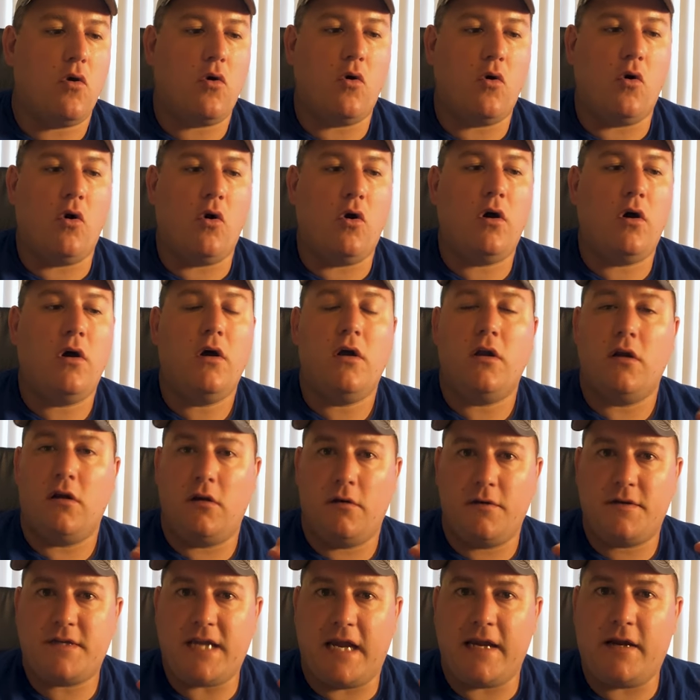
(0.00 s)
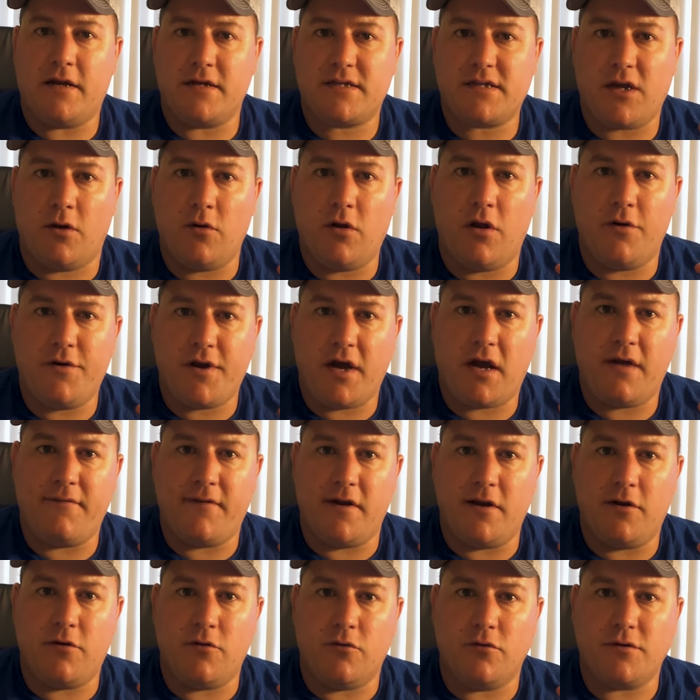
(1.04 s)
or take a solo
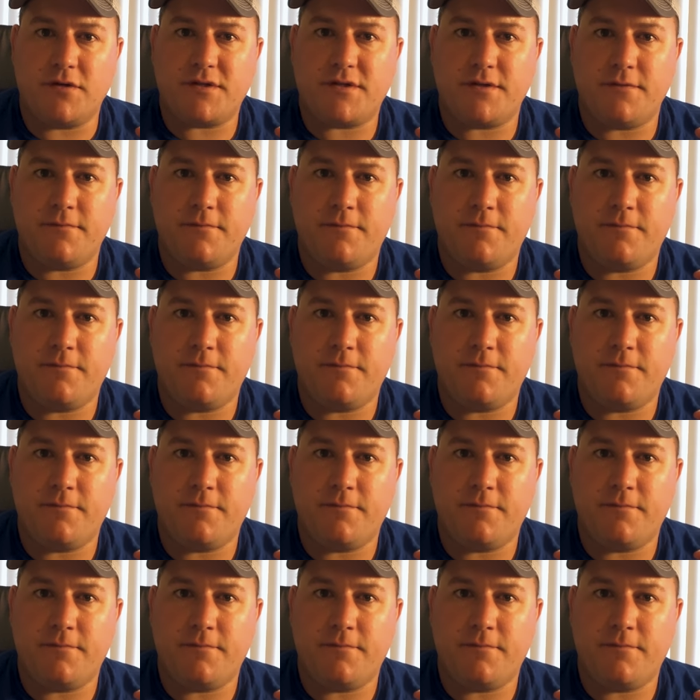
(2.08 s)
diving course.